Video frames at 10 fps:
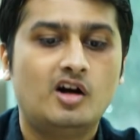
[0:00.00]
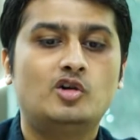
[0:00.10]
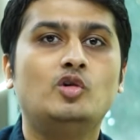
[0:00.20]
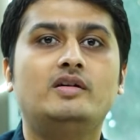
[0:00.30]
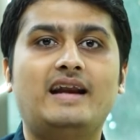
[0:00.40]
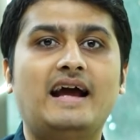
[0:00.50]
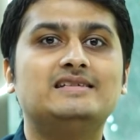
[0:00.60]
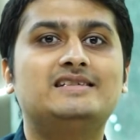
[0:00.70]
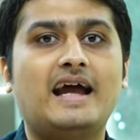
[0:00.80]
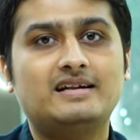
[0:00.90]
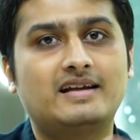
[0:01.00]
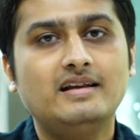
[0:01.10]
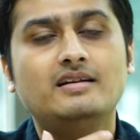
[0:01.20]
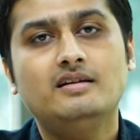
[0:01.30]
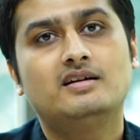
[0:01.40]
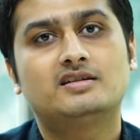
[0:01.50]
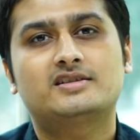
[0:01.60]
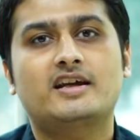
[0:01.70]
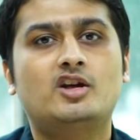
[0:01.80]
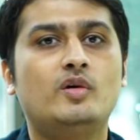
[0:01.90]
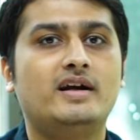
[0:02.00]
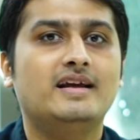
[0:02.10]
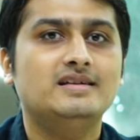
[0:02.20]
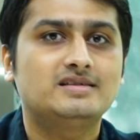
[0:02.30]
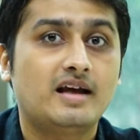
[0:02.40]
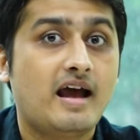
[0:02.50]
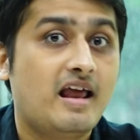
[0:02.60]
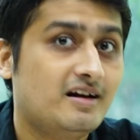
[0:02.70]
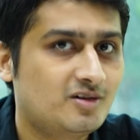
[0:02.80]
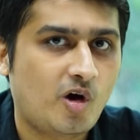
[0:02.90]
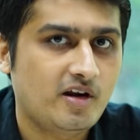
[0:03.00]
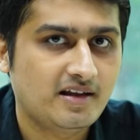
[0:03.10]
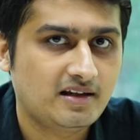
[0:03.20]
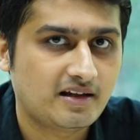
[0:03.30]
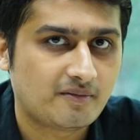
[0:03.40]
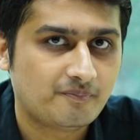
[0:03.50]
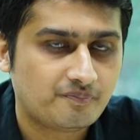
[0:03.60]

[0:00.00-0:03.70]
to transact in securities electronically.